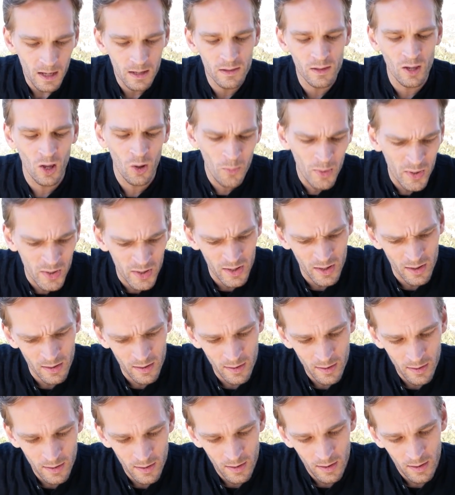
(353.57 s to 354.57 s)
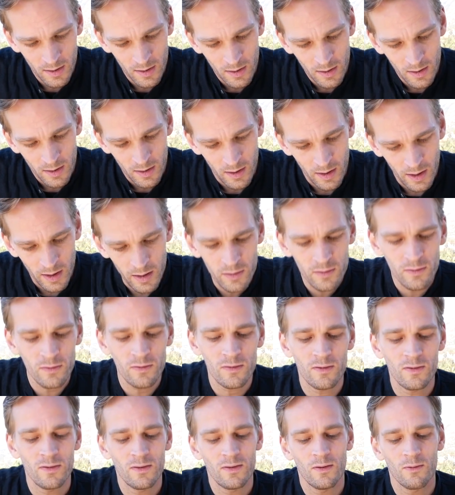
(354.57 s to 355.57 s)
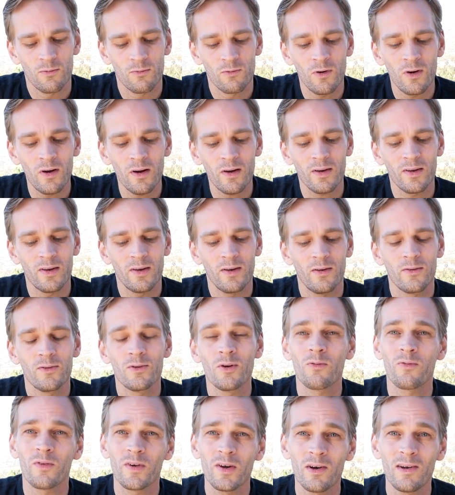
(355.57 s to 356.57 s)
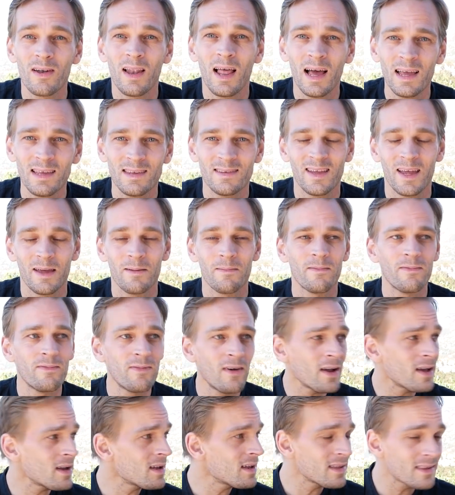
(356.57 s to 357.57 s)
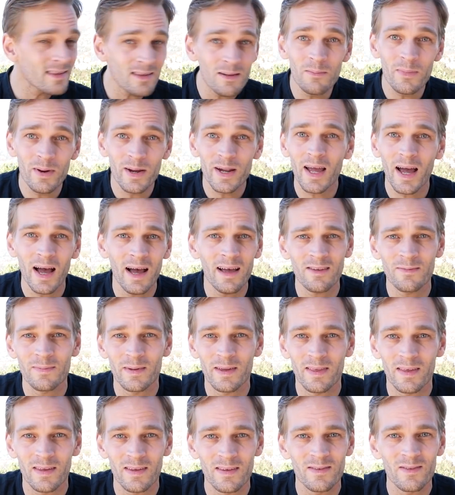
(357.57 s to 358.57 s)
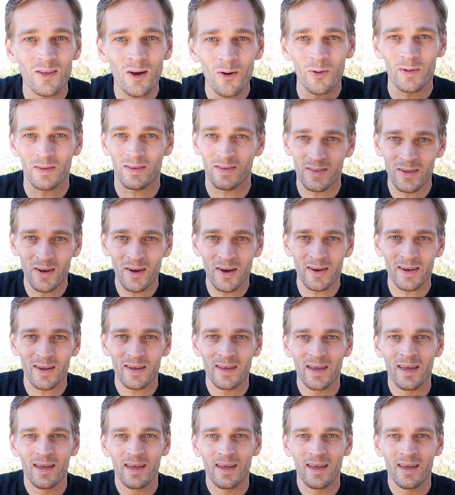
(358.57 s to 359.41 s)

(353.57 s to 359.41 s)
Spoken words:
Timon, is Rock your real last name? Finally somebody asked me this. No, it's not.